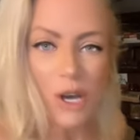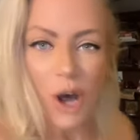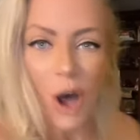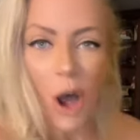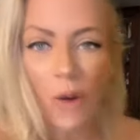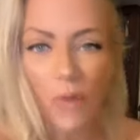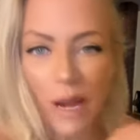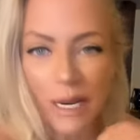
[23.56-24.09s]

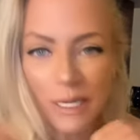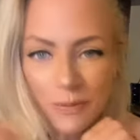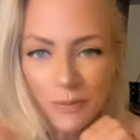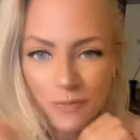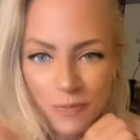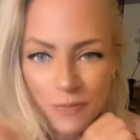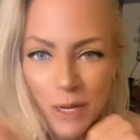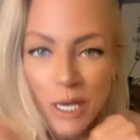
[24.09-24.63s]
All right.
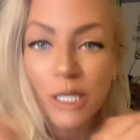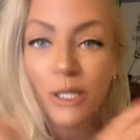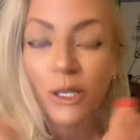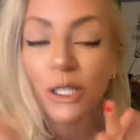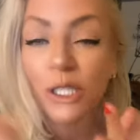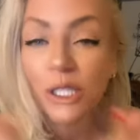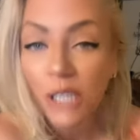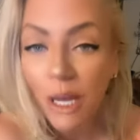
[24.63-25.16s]
So I
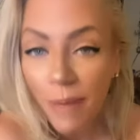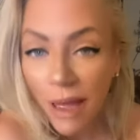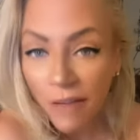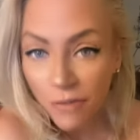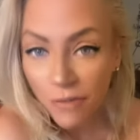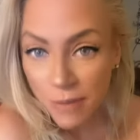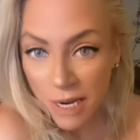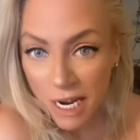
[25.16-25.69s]
just got back
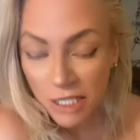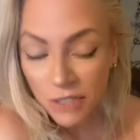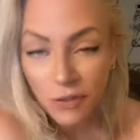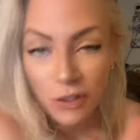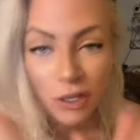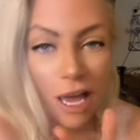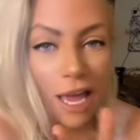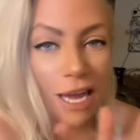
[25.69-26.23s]
from
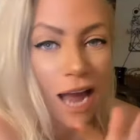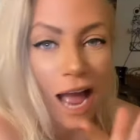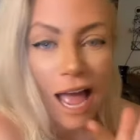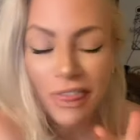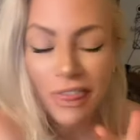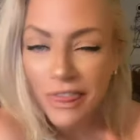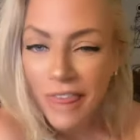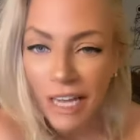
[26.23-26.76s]
Nashville, and I
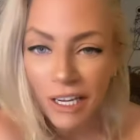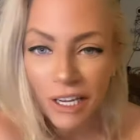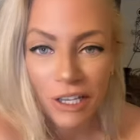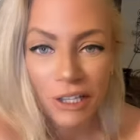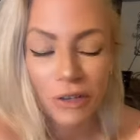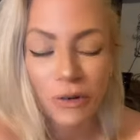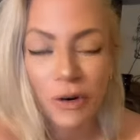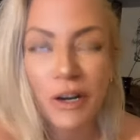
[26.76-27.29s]
thank you,
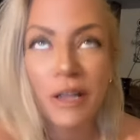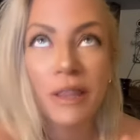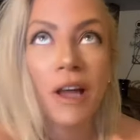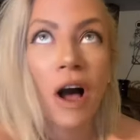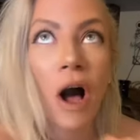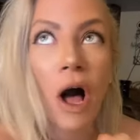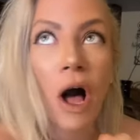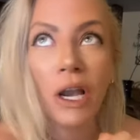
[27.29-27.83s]
Lord, and
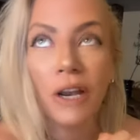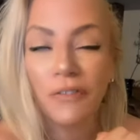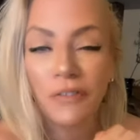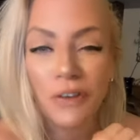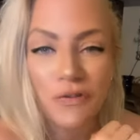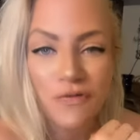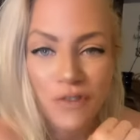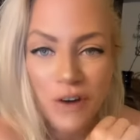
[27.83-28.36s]
all of
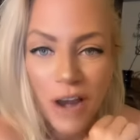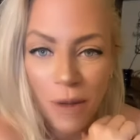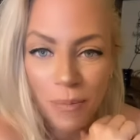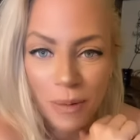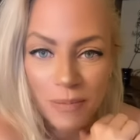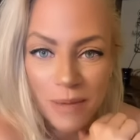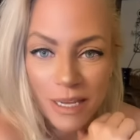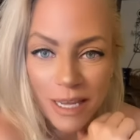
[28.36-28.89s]
you for
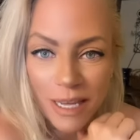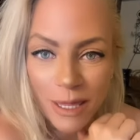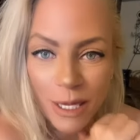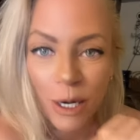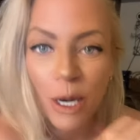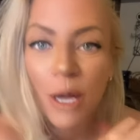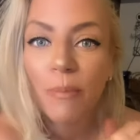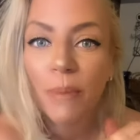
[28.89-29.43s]
helping me get
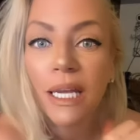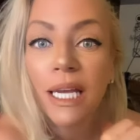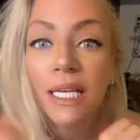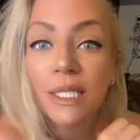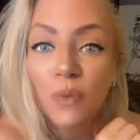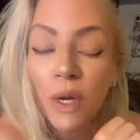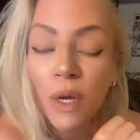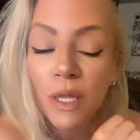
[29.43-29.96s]
there. But
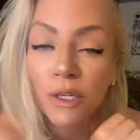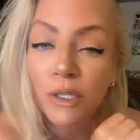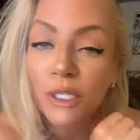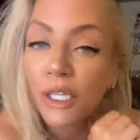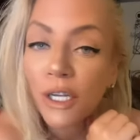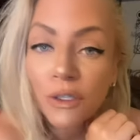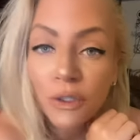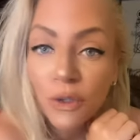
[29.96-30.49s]
guess what? There's
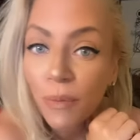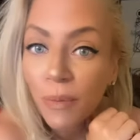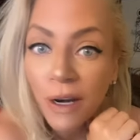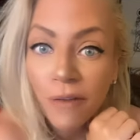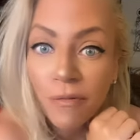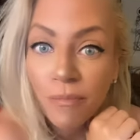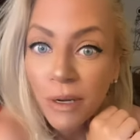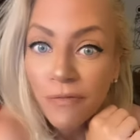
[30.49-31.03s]
another trip that
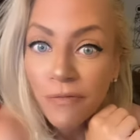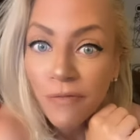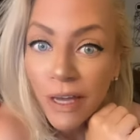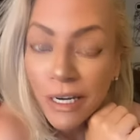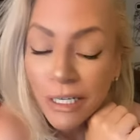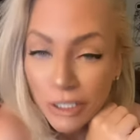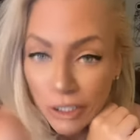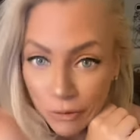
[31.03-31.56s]
I've been
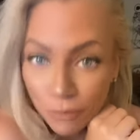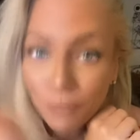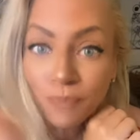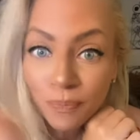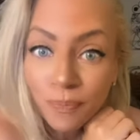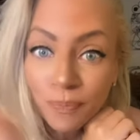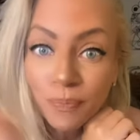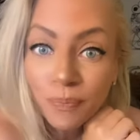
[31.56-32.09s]
invited to.
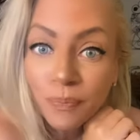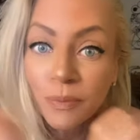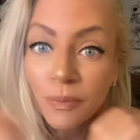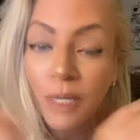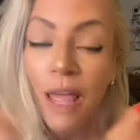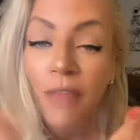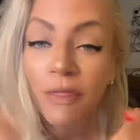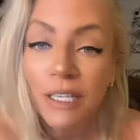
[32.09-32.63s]
Mm-hmm.
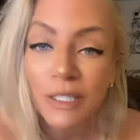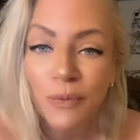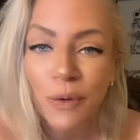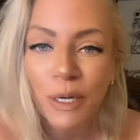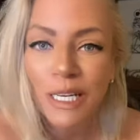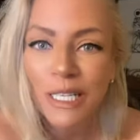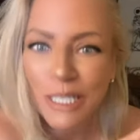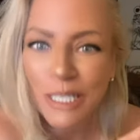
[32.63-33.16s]
This
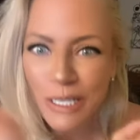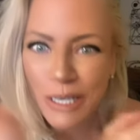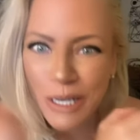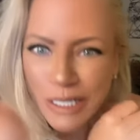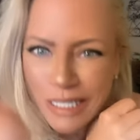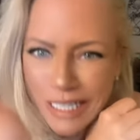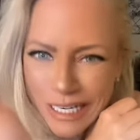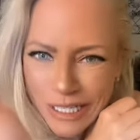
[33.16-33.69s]
one is in
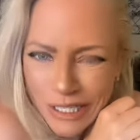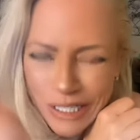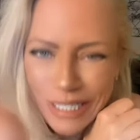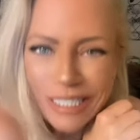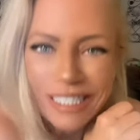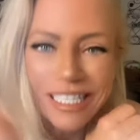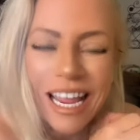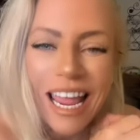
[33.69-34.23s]
Los
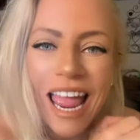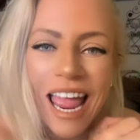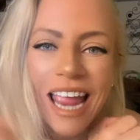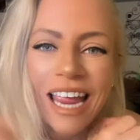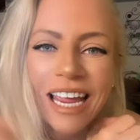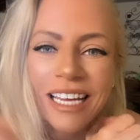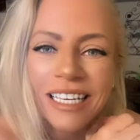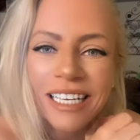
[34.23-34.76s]
Angeles,
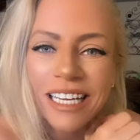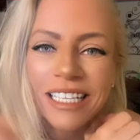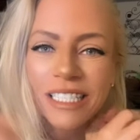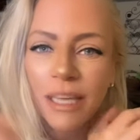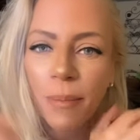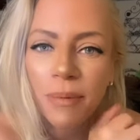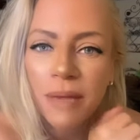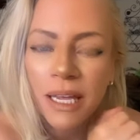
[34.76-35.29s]
and
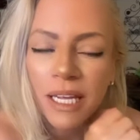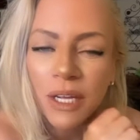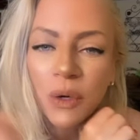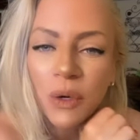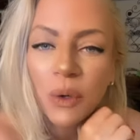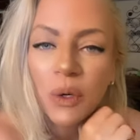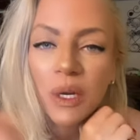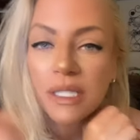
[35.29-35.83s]
it's a big,
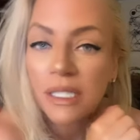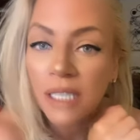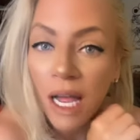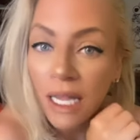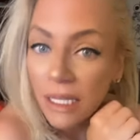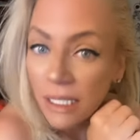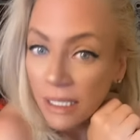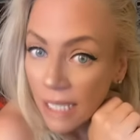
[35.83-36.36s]
it's
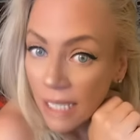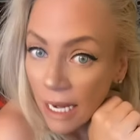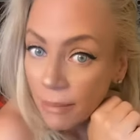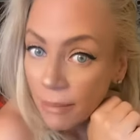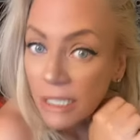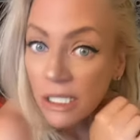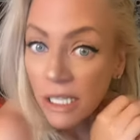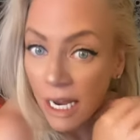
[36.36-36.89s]
not the same
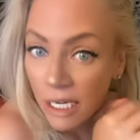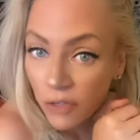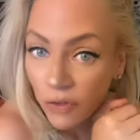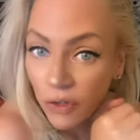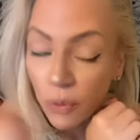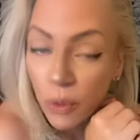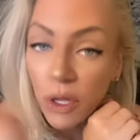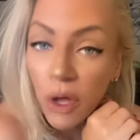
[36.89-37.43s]
as
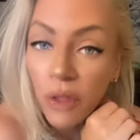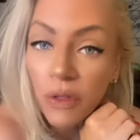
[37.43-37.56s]
Nashville with